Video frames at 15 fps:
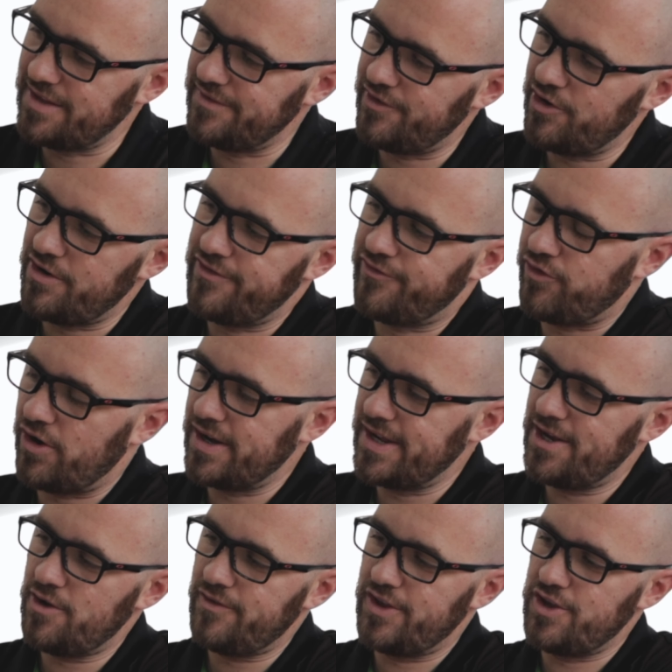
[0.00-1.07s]
on the very front
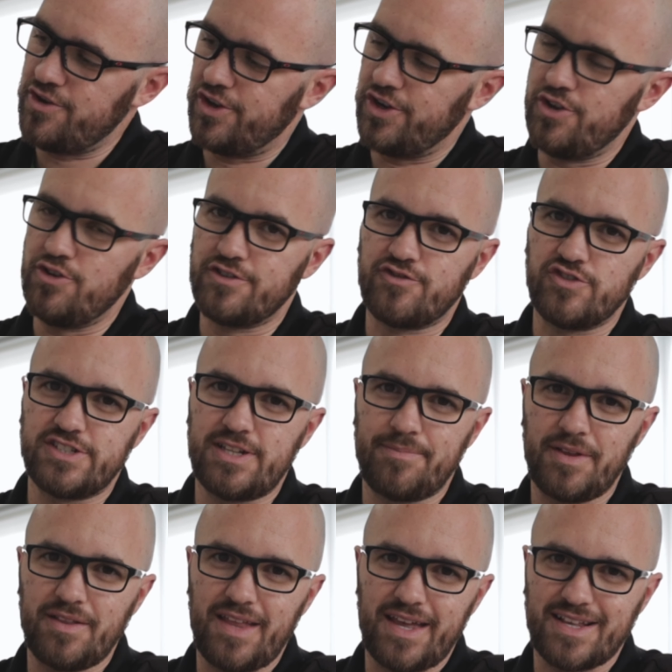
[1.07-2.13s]
here that you could use for
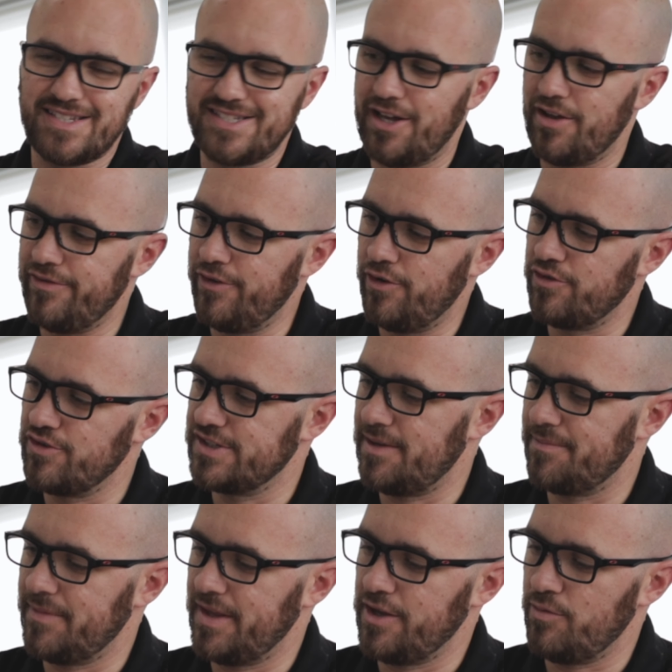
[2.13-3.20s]
something like a cell phone or
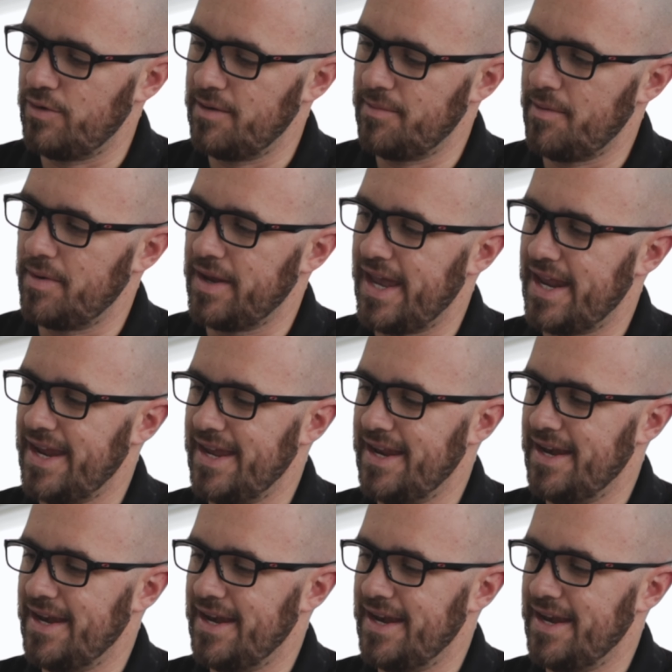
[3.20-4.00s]
something that you want to be able to get